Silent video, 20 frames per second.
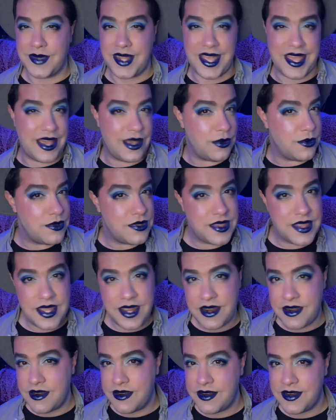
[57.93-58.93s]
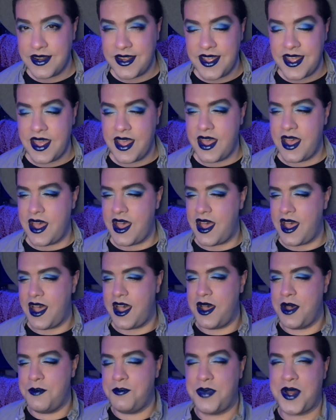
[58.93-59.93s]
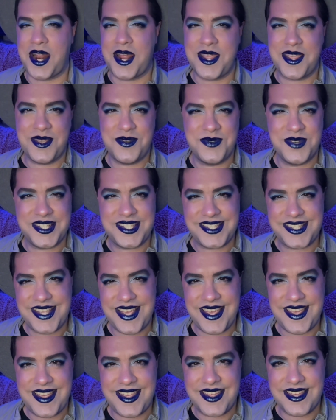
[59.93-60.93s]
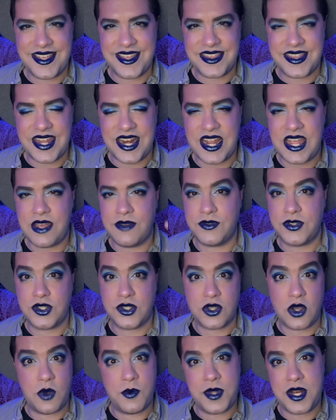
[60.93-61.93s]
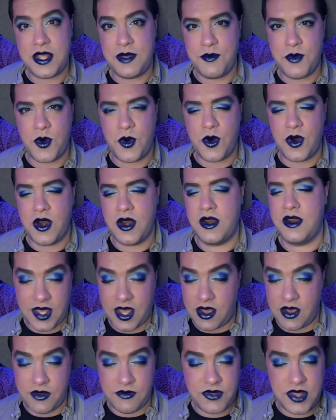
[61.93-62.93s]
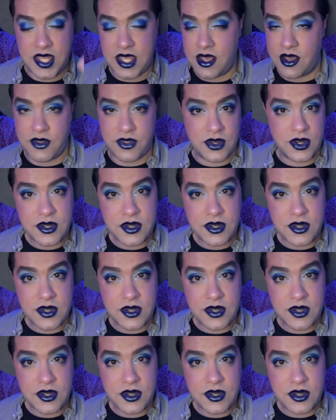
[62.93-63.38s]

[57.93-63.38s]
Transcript: out there, but I was saying that I have so many more of the other